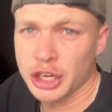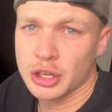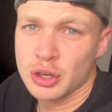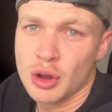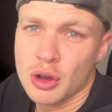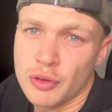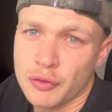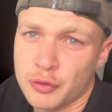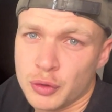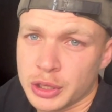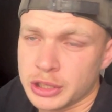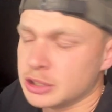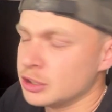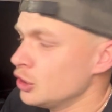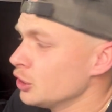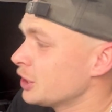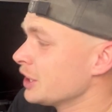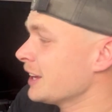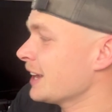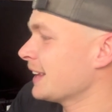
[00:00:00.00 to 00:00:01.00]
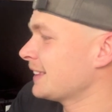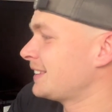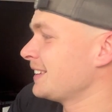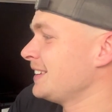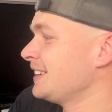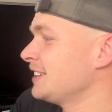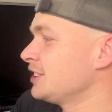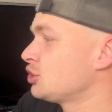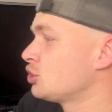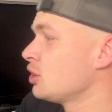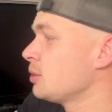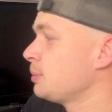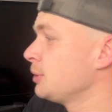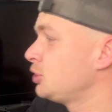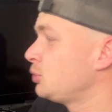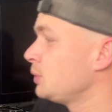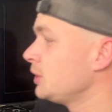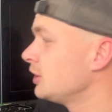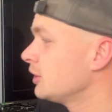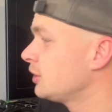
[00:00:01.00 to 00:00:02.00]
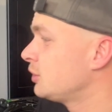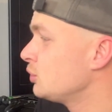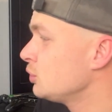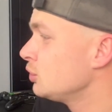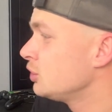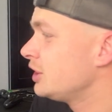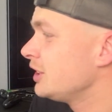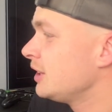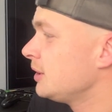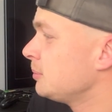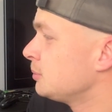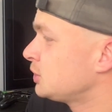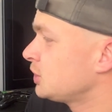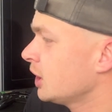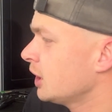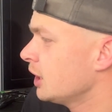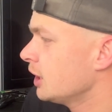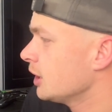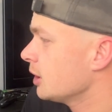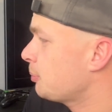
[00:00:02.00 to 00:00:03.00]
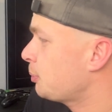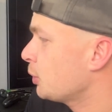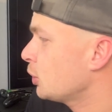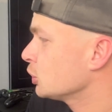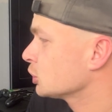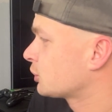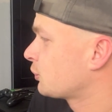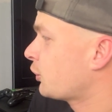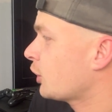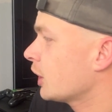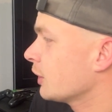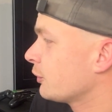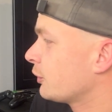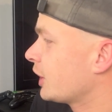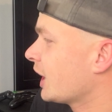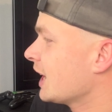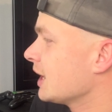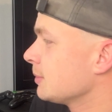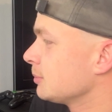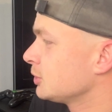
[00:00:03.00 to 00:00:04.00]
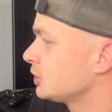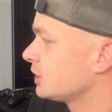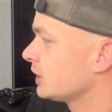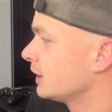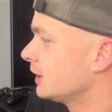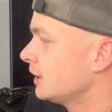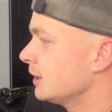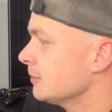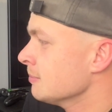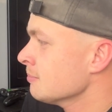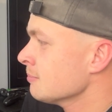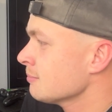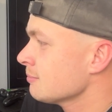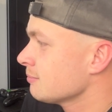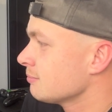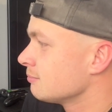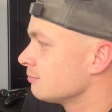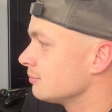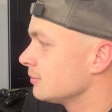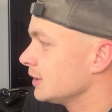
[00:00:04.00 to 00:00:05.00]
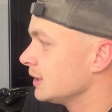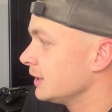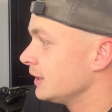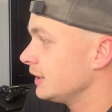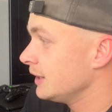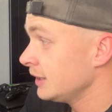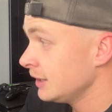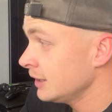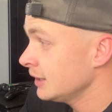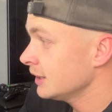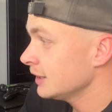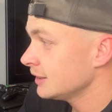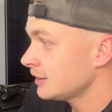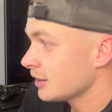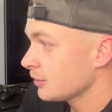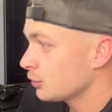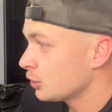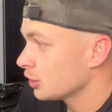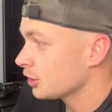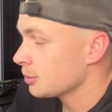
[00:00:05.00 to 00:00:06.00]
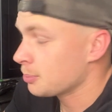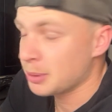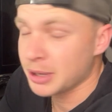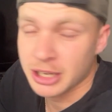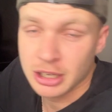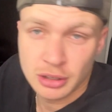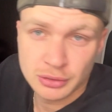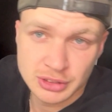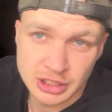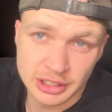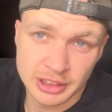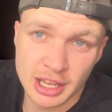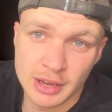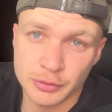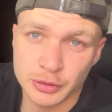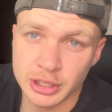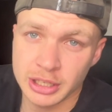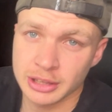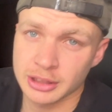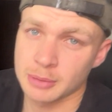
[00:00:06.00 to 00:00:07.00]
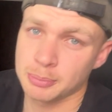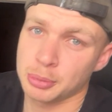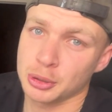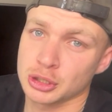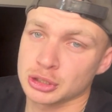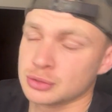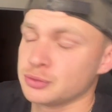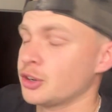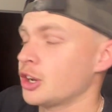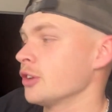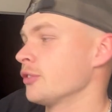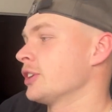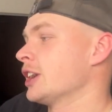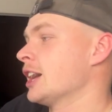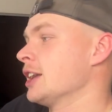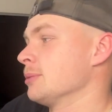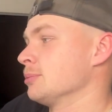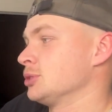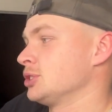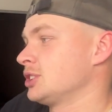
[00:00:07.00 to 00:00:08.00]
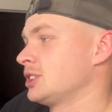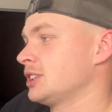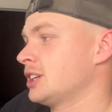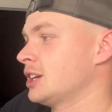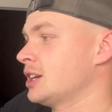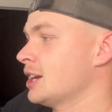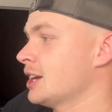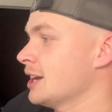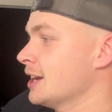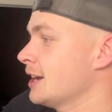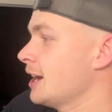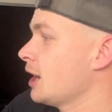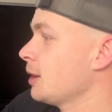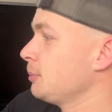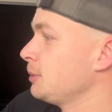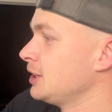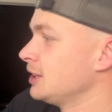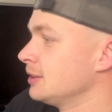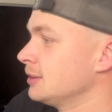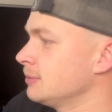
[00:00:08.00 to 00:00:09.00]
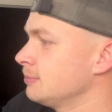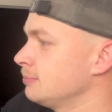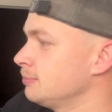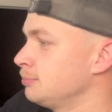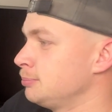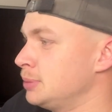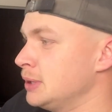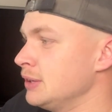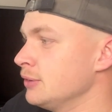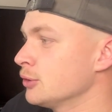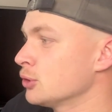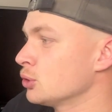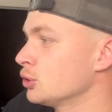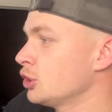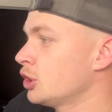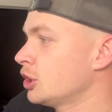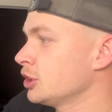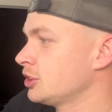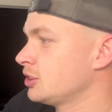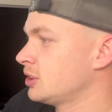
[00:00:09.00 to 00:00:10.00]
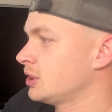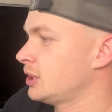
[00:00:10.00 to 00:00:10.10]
off with looking at the history between the two teams, the past 5 games. England have got the better of South Africa in the past 5 games. Believe it or not,